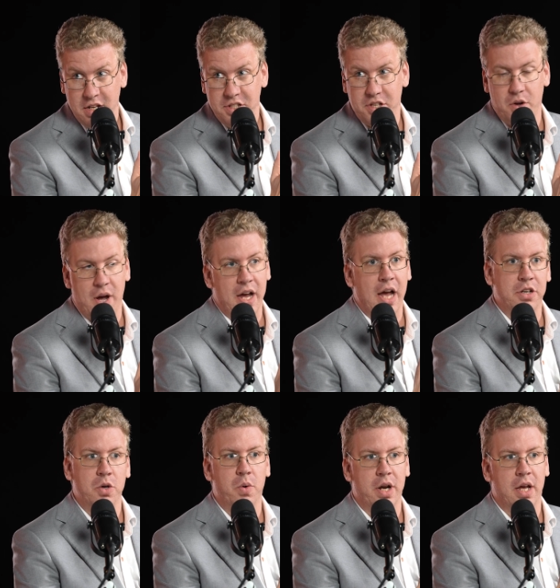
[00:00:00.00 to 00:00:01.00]
So I
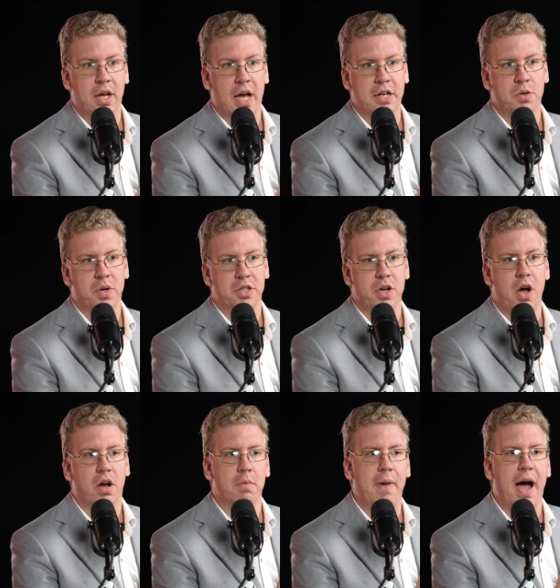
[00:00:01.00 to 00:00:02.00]
do want to
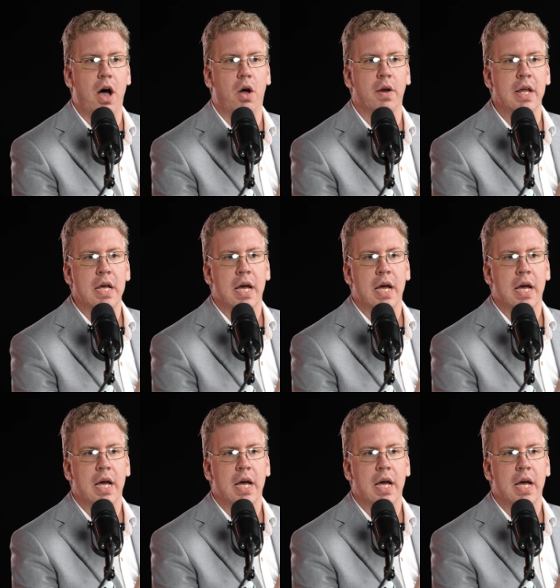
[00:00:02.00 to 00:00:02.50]
talk about